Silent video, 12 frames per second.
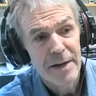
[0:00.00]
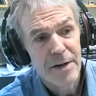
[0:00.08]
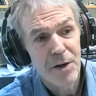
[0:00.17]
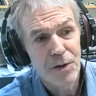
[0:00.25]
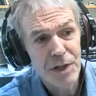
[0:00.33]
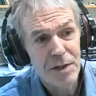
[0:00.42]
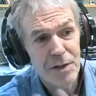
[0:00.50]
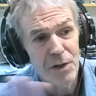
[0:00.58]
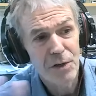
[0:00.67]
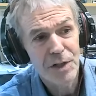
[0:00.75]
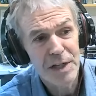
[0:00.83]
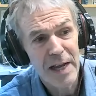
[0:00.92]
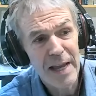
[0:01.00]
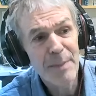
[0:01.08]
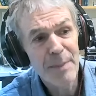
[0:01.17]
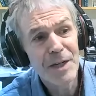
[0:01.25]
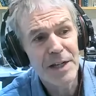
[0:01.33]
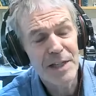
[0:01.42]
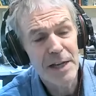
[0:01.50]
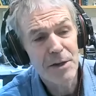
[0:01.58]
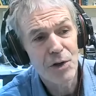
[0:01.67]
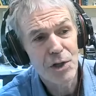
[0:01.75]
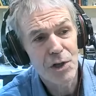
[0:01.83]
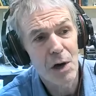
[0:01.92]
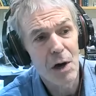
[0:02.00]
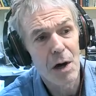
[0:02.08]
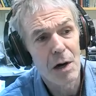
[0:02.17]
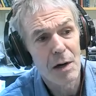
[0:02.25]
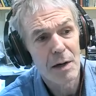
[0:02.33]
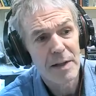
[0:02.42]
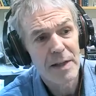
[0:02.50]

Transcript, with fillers: Those, those images that you saw,